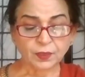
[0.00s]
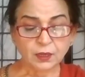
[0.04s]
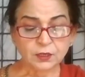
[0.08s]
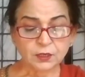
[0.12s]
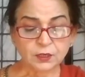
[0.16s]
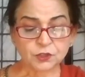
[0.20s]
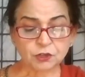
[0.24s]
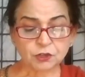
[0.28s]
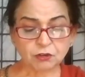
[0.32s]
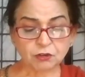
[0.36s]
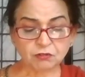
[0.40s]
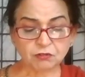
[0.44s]

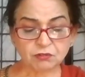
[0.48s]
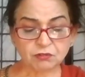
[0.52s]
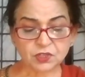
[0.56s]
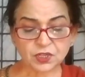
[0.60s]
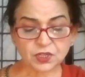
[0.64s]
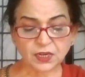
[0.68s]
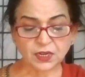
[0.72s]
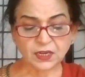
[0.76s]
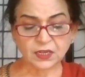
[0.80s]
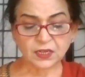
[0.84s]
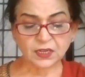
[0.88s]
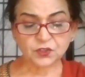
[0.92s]
She could
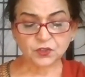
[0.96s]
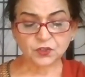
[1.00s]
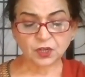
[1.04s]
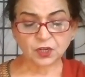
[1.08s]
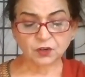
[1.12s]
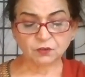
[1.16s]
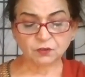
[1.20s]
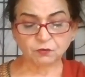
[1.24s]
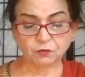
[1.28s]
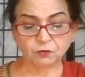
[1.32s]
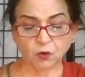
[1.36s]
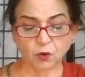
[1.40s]
change her
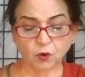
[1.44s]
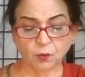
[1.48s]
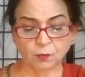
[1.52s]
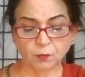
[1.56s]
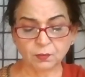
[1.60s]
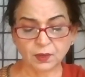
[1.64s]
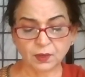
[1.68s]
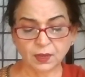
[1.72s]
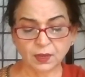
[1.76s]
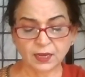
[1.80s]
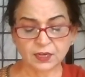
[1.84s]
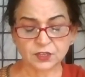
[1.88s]
form
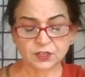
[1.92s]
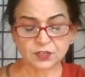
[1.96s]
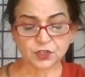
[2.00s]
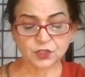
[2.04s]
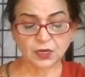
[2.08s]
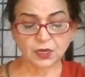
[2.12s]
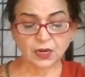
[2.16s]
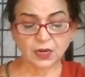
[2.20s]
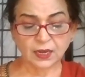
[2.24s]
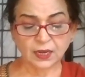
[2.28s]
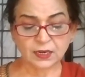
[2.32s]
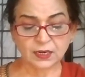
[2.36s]
as
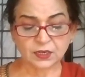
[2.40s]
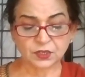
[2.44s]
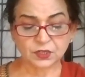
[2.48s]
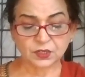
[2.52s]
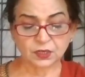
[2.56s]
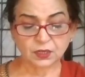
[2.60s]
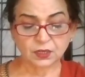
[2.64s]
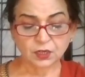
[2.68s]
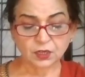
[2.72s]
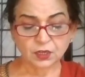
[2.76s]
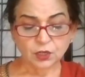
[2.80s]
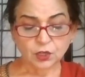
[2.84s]
she liked,
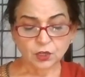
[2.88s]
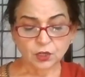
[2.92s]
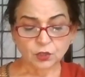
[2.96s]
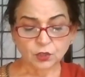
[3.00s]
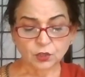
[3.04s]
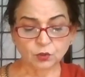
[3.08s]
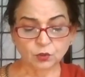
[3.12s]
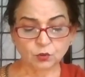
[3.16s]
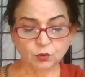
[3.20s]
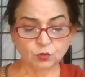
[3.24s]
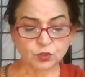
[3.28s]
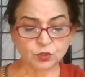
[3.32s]

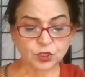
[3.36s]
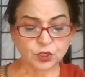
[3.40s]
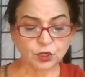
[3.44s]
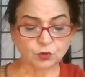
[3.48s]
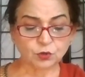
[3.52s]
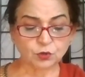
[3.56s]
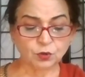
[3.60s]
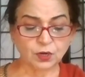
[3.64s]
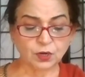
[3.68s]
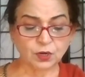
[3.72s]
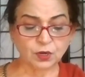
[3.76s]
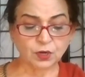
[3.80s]
though she
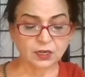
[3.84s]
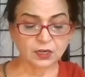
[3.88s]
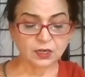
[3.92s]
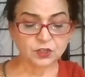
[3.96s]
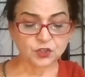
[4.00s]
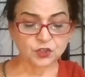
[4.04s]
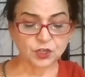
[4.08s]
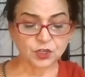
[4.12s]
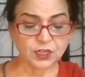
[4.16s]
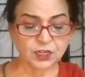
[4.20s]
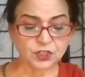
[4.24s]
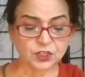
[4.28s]
could not
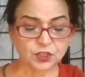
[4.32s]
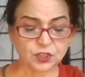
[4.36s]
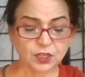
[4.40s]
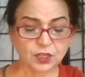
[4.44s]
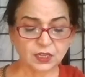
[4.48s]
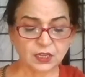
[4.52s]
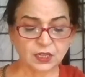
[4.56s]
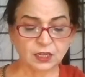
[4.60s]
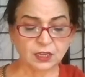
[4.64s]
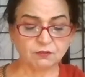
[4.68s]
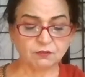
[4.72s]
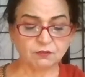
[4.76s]
change the
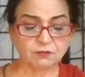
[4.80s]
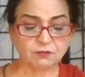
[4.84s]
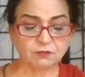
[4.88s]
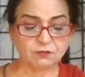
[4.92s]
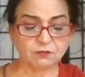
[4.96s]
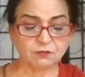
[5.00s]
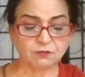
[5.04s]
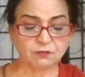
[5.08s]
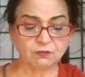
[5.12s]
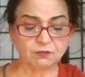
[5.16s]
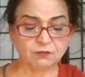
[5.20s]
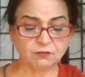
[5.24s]
evil
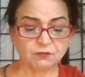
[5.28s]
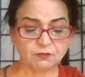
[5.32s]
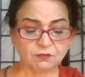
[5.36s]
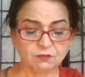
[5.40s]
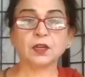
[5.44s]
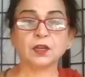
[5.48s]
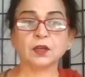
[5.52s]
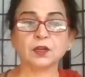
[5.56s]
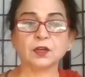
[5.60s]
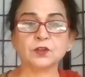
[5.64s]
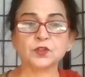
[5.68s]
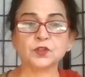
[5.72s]
in
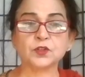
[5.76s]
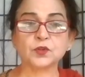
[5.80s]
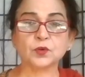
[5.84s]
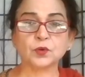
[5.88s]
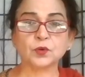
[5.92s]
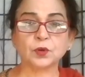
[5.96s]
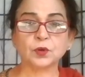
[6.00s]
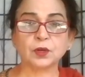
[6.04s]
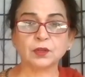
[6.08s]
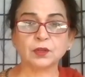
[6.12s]
her soul.